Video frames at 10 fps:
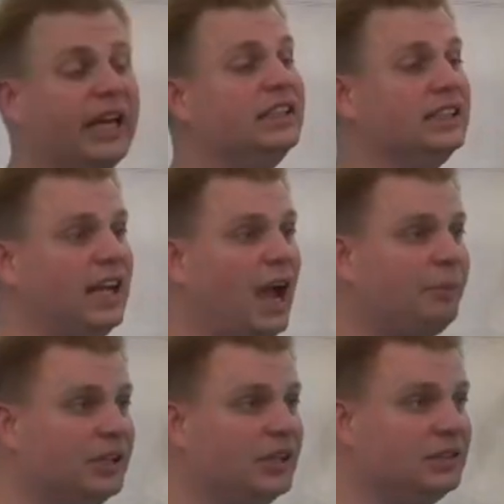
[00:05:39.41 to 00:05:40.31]
they just
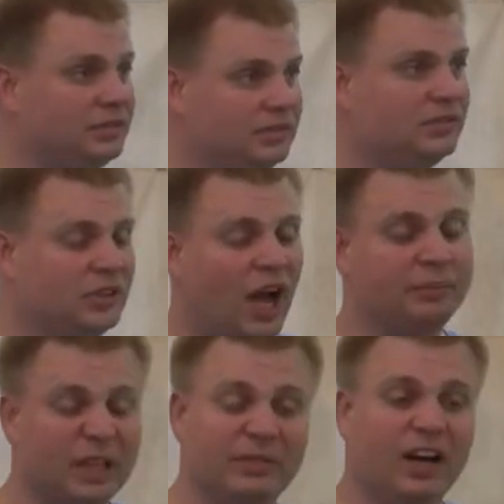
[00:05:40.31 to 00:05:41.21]
happen to
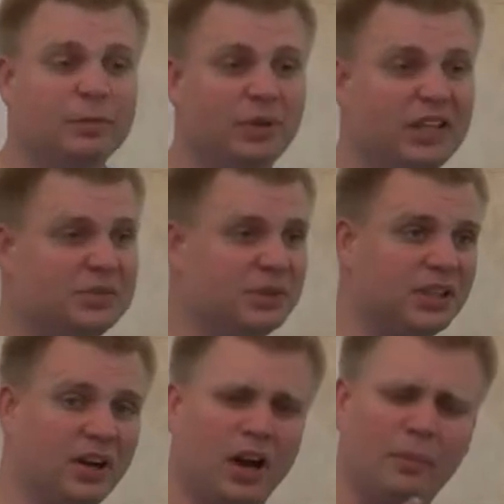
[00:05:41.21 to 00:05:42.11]
not be very pleased with
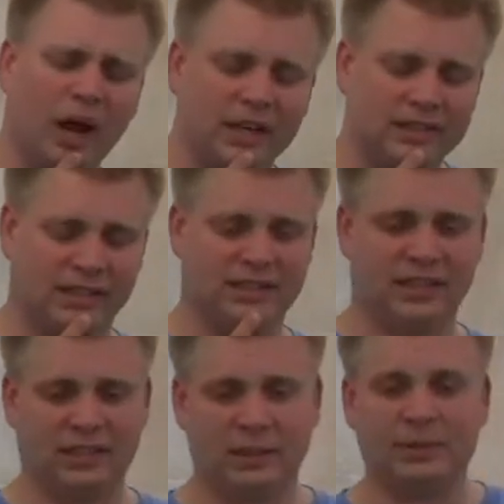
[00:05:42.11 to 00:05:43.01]
the current monetary
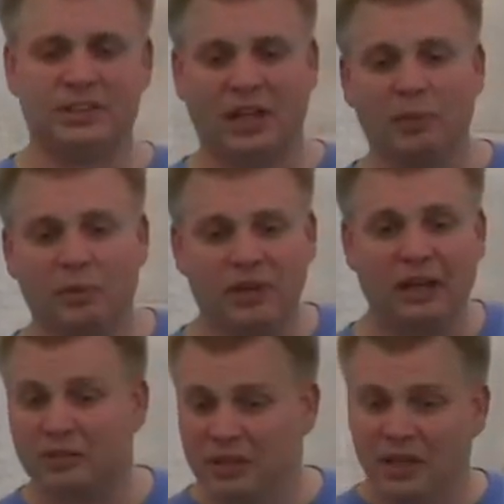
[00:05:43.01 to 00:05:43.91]
system, and so
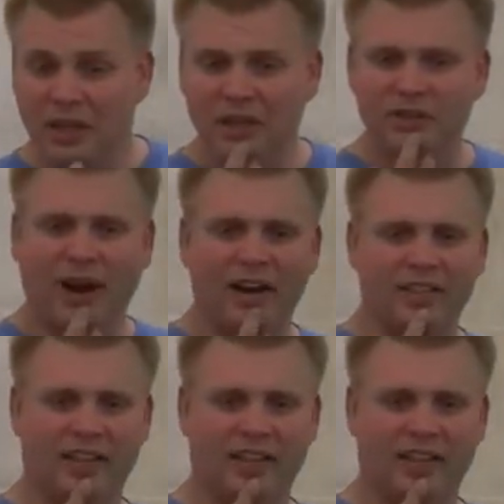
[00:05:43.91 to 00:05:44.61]
they're trying to